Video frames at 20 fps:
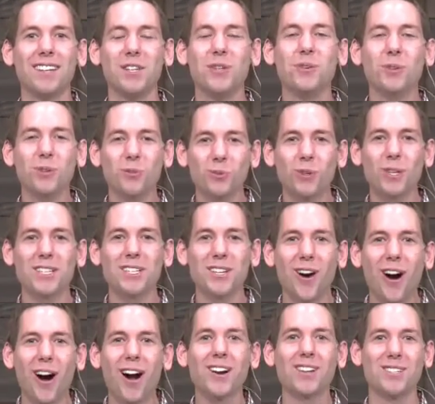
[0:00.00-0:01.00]
you can really
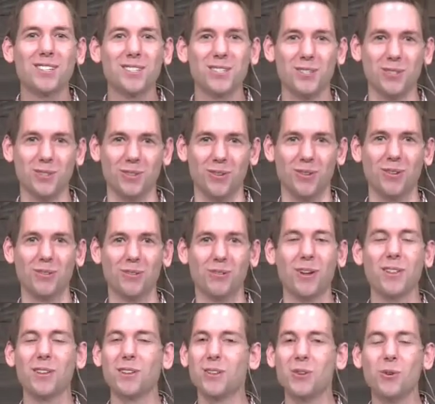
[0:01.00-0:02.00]
talk to,
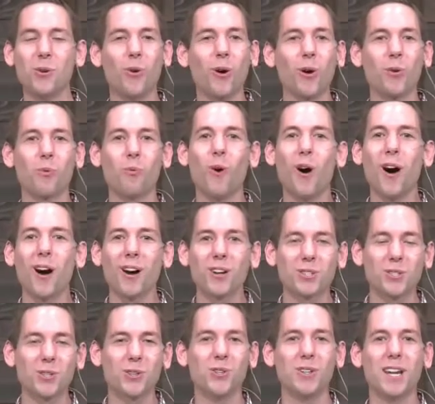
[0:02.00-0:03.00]
whether you go on
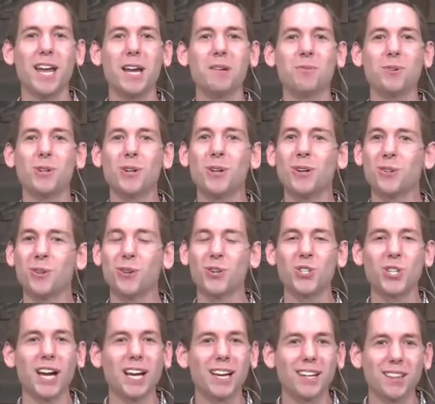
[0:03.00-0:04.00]
walks through your neighborhood or
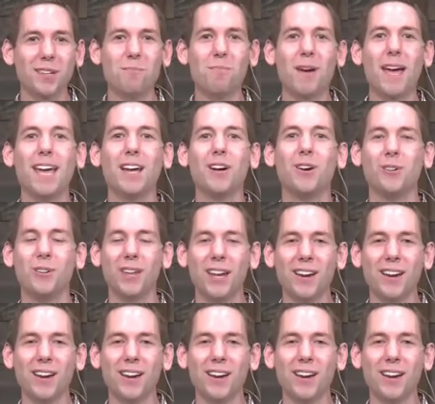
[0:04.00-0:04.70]
checking the mail.